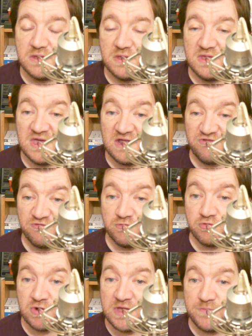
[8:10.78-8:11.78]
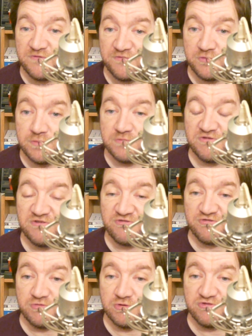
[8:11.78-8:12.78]
he had some great performances,
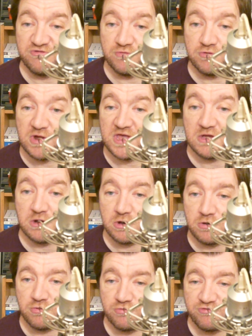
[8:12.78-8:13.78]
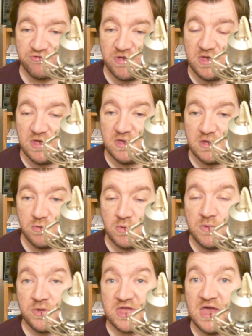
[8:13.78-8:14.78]
scored some great goals
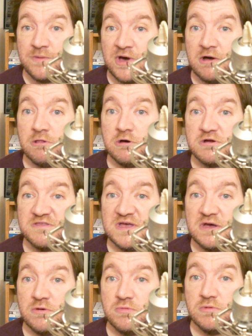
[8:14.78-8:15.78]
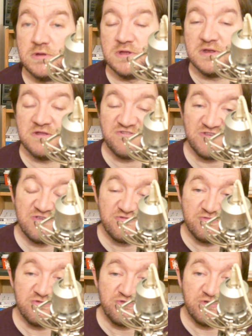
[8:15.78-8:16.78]
when we came out of lockdown and the
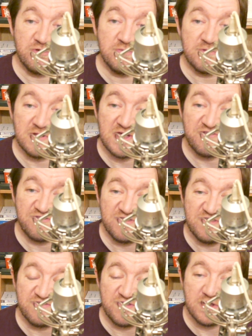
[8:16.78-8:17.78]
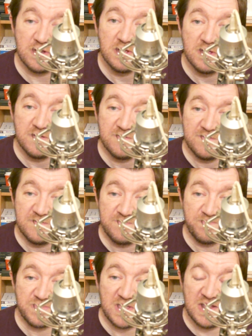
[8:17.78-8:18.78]
season resumed last season.
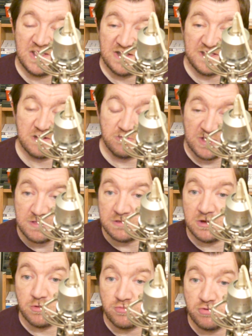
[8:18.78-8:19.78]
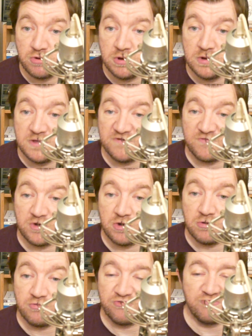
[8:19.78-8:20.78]
And he had that great little run of
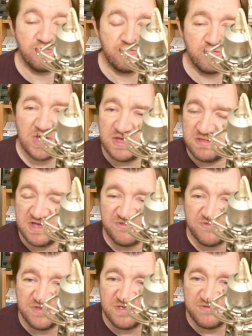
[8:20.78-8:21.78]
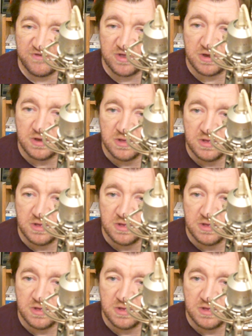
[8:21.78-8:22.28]
goals. He was great last season.